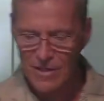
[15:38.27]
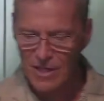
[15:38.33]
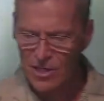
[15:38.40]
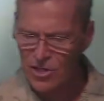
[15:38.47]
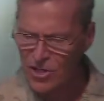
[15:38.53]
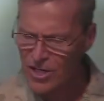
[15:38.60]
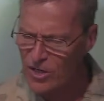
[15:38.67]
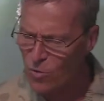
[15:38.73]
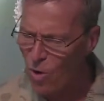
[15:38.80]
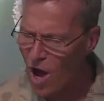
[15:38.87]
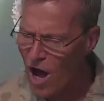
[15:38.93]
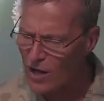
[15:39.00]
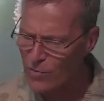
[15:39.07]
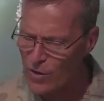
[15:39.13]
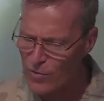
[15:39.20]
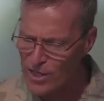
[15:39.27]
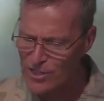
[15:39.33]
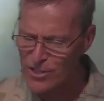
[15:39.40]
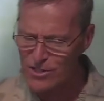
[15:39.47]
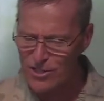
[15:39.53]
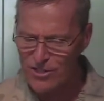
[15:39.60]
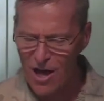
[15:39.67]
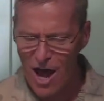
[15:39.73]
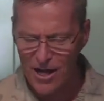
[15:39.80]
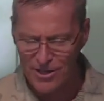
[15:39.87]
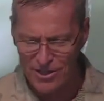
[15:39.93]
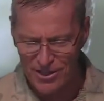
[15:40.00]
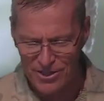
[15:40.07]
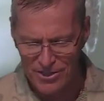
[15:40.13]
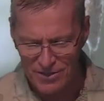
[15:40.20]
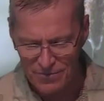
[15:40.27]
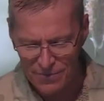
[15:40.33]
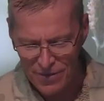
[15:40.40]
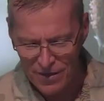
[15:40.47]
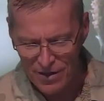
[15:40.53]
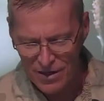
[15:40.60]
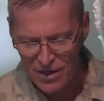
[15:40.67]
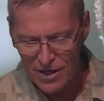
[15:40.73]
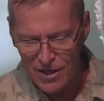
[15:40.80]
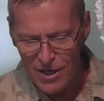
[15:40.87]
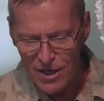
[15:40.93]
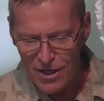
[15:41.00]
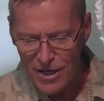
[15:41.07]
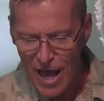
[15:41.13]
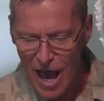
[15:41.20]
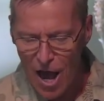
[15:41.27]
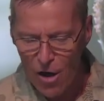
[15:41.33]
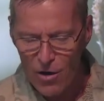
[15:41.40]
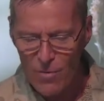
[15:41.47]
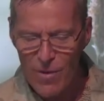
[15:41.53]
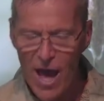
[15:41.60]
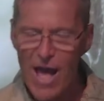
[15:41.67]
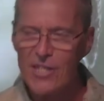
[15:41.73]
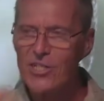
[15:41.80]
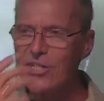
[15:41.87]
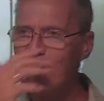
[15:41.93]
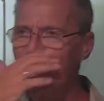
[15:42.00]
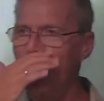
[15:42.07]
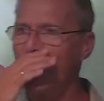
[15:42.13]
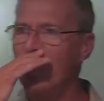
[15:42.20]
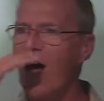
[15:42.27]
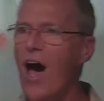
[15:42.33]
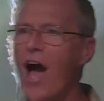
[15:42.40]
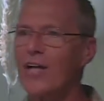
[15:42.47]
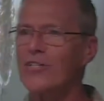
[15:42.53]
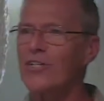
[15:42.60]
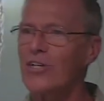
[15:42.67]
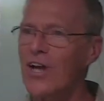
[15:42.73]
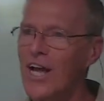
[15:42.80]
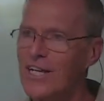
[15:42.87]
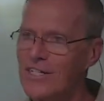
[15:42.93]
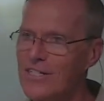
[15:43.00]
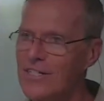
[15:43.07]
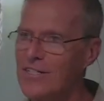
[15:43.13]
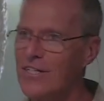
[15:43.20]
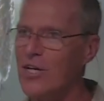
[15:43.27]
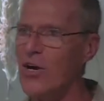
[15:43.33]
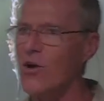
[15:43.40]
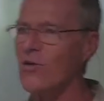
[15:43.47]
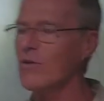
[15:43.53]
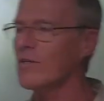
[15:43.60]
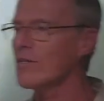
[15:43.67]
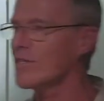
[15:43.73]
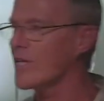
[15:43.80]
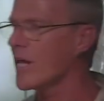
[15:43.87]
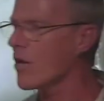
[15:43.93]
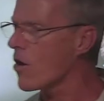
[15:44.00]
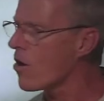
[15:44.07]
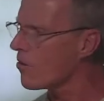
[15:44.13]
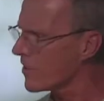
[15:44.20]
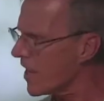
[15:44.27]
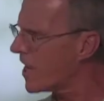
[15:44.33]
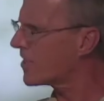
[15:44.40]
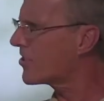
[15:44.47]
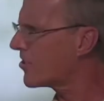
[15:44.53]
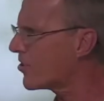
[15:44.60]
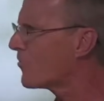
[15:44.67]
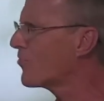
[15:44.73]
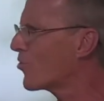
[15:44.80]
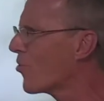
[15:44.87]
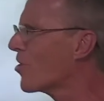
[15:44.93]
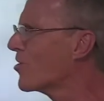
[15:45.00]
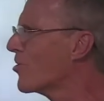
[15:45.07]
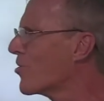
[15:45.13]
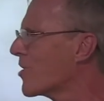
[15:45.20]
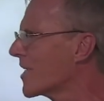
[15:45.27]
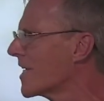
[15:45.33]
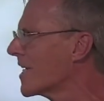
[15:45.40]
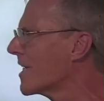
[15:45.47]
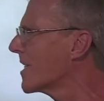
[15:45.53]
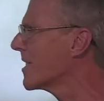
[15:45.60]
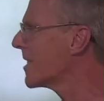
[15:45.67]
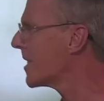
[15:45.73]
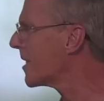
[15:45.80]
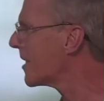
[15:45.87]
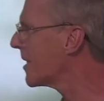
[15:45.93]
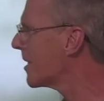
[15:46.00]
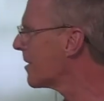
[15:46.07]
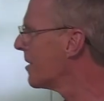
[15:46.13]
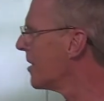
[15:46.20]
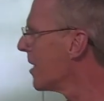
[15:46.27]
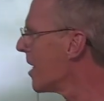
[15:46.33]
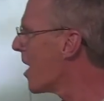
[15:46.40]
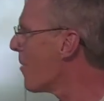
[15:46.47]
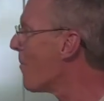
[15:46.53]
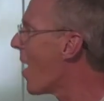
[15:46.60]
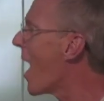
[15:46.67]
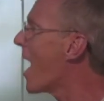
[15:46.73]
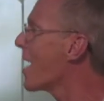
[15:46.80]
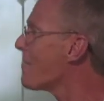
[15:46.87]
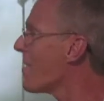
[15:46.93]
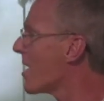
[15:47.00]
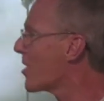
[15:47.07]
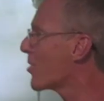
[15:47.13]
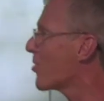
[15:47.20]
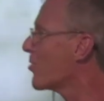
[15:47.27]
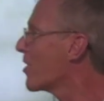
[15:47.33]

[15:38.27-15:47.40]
Couldn't walk. We went to the doctors. Now, imagine if the doctor had, you know, said, "Oh, yes, you've torn your Achilles heel." Uh, my medical